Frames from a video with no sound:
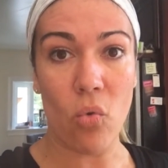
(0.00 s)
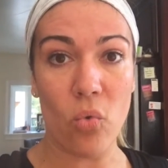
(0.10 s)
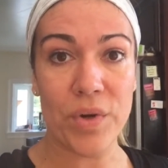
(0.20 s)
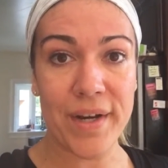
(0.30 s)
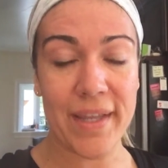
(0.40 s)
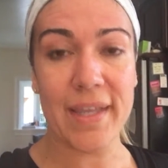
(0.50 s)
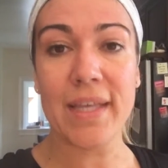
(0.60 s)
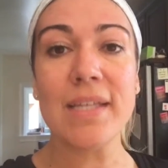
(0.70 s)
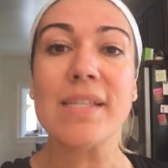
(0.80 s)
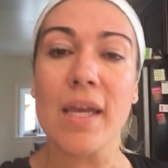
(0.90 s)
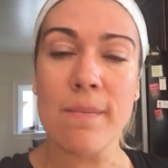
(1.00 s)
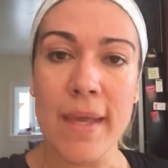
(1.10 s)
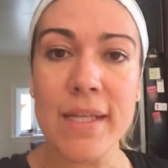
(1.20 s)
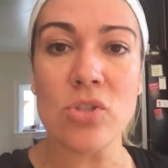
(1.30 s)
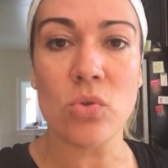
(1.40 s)
ridiculous. It
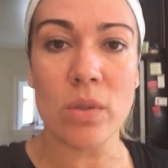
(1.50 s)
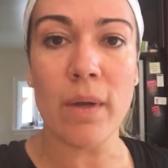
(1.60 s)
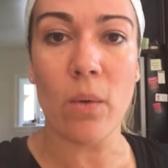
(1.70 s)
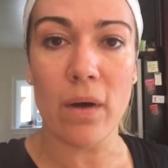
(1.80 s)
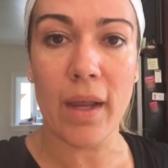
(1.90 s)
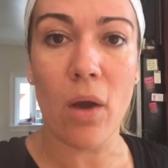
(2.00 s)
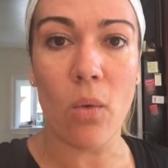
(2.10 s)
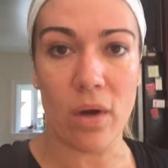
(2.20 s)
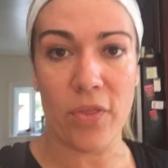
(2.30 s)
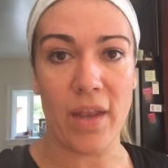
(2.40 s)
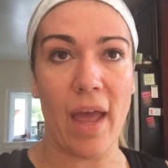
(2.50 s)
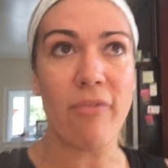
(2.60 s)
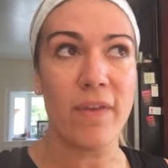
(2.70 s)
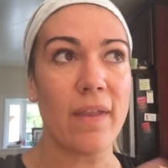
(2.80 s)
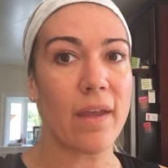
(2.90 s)
makes doing my workout worth it. I
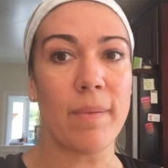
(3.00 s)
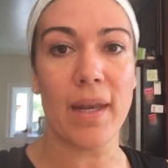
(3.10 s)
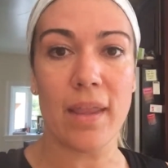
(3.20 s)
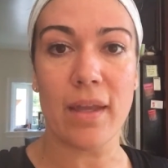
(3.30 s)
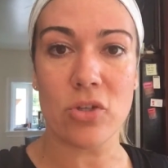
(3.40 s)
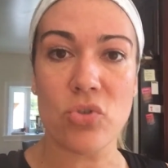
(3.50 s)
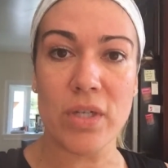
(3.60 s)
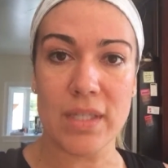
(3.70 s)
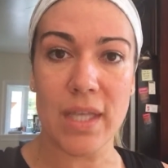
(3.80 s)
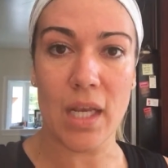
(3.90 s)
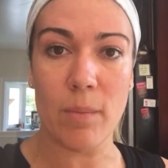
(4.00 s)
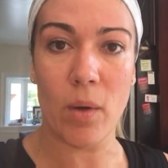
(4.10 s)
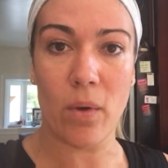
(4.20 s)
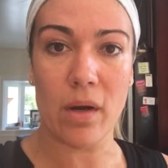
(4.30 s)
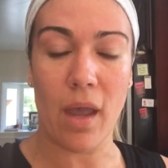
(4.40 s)
feel like I'm getting like a treat at the end of
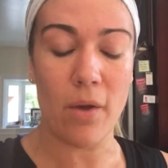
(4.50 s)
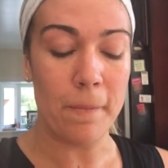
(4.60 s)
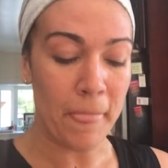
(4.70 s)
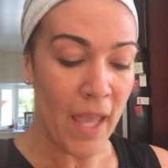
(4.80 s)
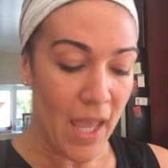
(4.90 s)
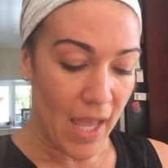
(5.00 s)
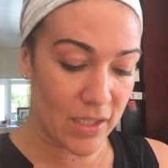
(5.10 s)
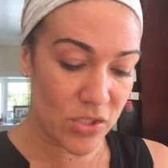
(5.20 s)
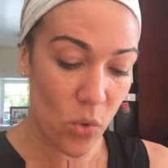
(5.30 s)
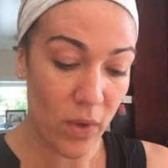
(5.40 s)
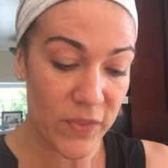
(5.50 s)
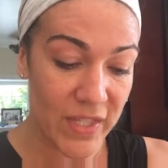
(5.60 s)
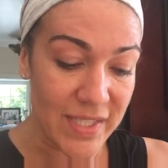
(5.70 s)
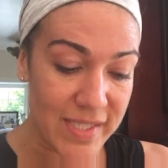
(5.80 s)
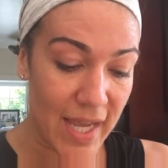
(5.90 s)
my workout. And so what
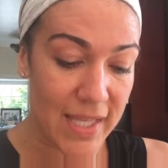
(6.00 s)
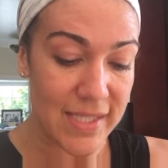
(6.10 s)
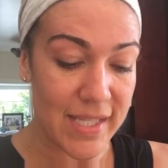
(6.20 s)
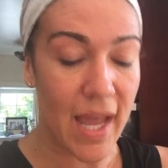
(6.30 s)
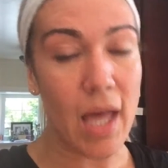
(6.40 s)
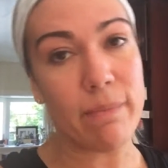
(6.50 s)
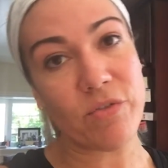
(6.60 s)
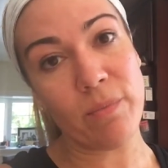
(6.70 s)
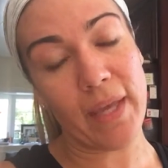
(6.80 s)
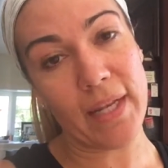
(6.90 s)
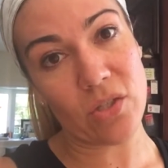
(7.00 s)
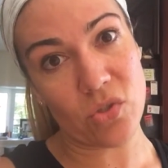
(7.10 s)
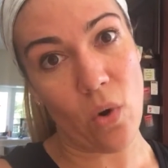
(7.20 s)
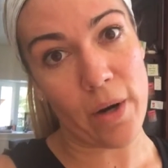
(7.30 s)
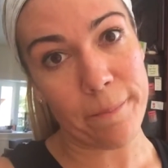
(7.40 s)
this does is it helps from getting
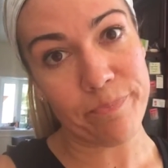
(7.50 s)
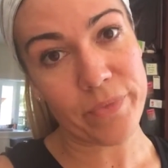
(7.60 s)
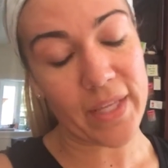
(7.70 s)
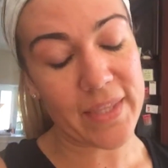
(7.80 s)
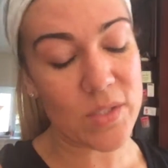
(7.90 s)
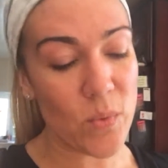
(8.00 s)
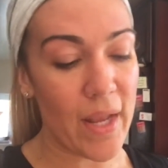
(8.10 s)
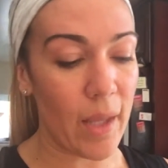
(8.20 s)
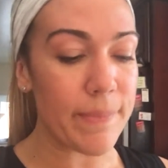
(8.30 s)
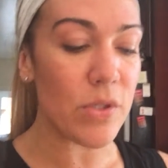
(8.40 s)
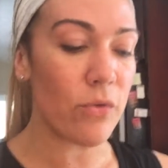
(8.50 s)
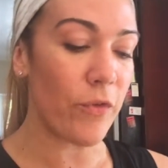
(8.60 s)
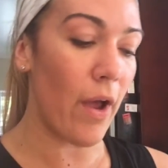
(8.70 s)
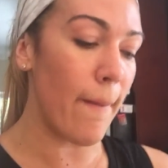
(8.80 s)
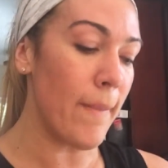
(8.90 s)
sore. Like this one helps you
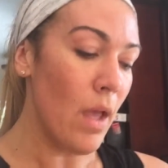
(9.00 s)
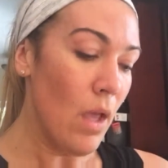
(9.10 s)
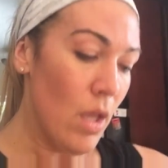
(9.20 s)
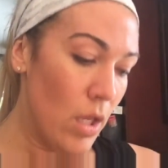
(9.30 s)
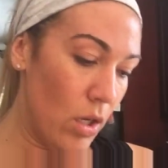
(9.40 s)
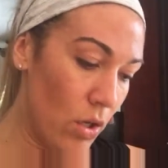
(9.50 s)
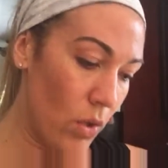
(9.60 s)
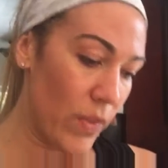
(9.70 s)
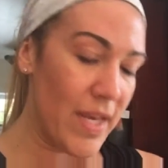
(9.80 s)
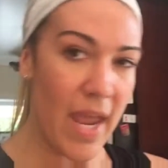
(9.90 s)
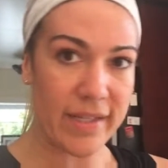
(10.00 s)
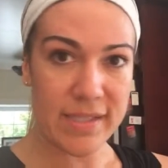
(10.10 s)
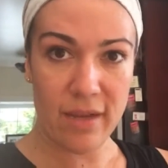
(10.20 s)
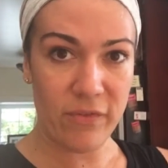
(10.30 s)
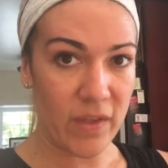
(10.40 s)
from, you know, the
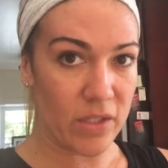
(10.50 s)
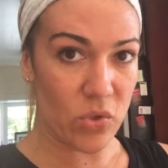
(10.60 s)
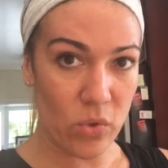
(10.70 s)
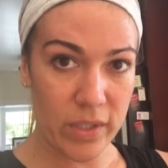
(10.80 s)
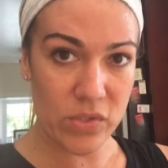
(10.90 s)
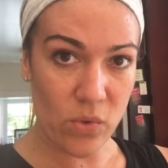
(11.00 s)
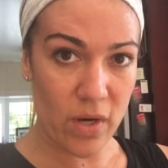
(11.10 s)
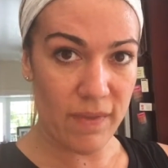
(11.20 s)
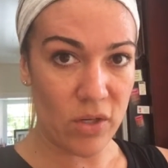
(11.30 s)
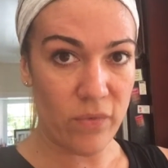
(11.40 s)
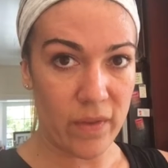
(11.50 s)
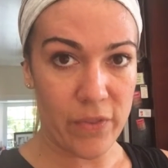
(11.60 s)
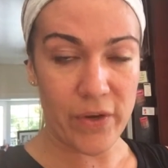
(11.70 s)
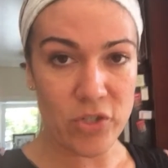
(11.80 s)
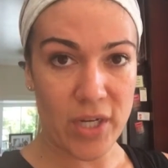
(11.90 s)
next day feeling totally sore and then you feel
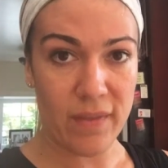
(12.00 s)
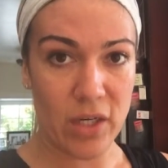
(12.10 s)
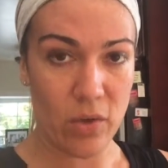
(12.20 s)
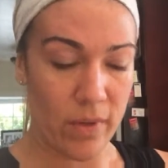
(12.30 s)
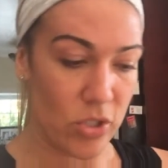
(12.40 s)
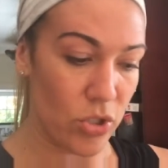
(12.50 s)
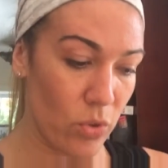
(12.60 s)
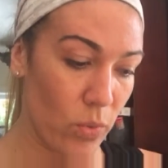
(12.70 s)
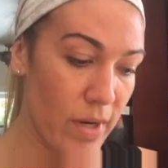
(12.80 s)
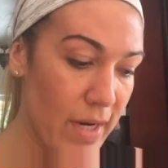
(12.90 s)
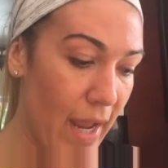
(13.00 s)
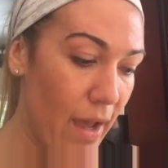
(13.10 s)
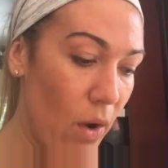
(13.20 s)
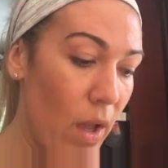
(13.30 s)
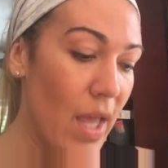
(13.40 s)
lethargic and then you don't want to do your
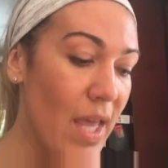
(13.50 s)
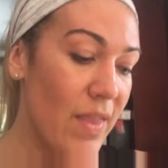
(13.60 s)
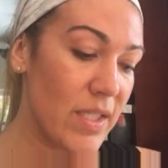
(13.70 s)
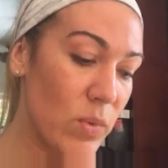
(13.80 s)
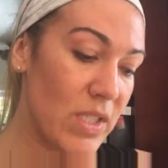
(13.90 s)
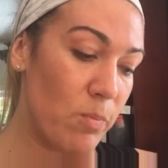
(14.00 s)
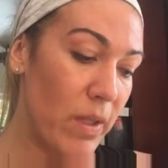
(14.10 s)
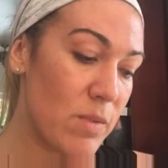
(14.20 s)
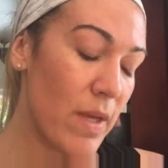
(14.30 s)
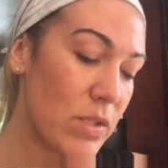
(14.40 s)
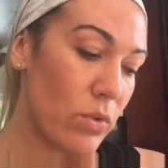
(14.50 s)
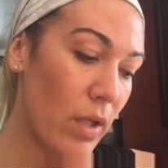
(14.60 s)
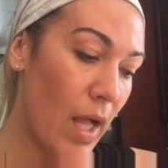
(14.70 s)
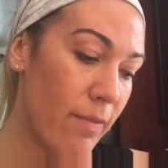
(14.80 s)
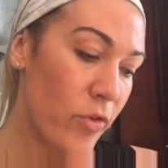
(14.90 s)
workout. This one speeds muscle
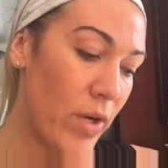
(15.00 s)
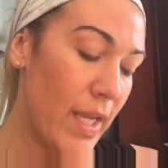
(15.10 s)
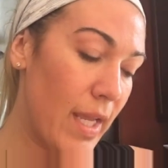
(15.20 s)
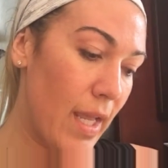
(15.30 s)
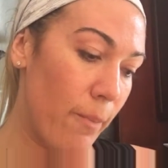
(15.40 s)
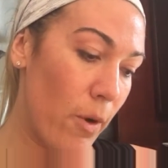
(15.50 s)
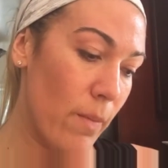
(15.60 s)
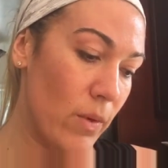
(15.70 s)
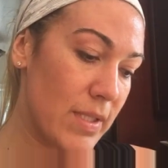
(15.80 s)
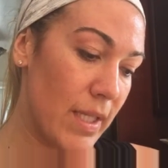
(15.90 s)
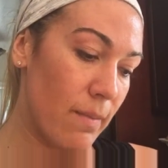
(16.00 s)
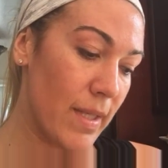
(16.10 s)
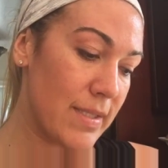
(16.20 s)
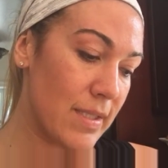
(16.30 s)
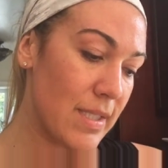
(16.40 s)
recovery. It promotes lean
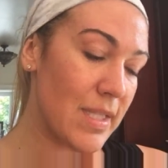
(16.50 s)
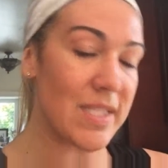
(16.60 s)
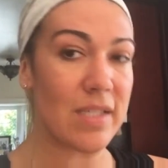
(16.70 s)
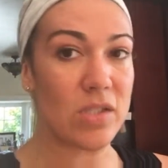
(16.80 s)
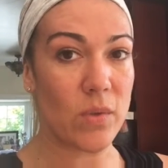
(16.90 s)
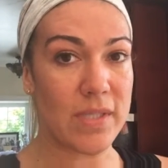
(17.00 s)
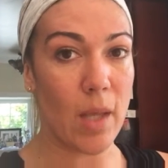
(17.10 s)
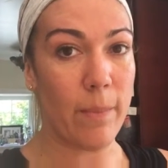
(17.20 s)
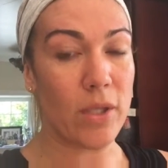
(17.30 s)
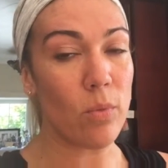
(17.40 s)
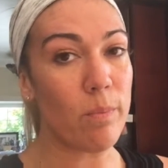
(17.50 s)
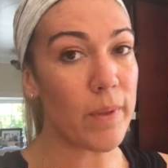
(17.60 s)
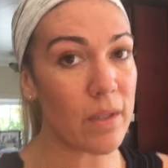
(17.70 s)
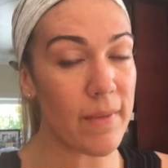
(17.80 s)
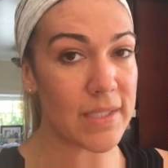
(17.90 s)
muscle synthesis, so it's helping you
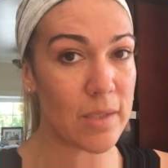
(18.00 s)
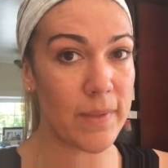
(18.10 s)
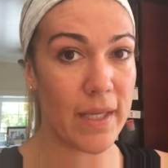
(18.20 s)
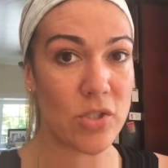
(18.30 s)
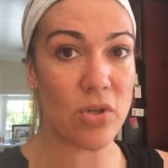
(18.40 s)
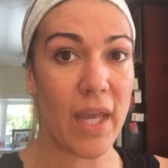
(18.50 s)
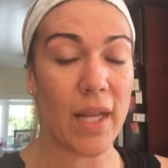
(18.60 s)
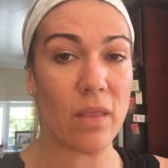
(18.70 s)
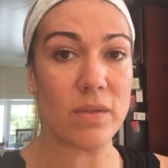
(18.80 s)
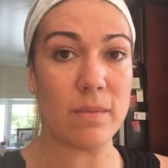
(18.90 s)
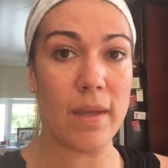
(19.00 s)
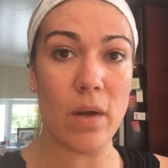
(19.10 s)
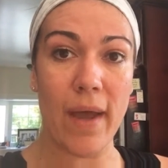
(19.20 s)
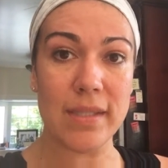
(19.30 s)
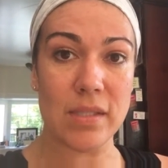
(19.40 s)
build muscle because you're getting those
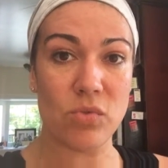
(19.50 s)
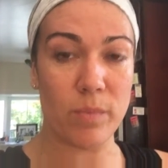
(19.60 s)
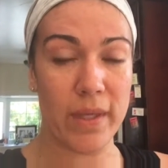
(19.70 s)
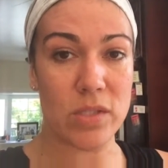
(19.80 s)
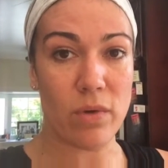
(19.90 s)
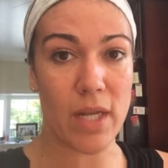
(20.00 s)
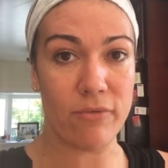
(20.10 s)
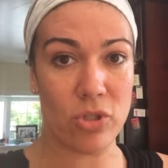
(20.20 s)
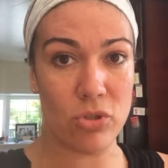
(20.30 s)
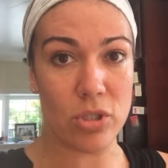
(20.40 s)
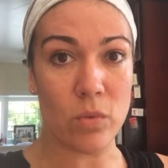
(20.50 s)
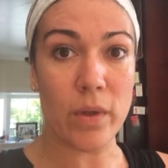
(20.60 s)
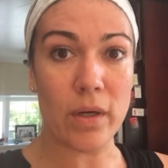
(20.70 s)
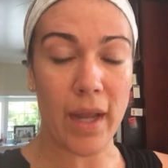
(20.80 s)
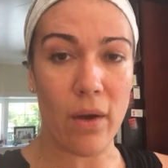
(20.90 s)
amino acids replaced right after you do your
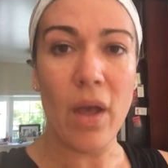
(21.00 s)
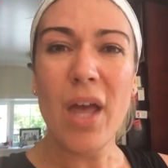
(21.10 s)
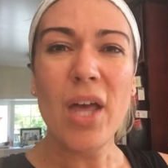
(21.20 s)
workout.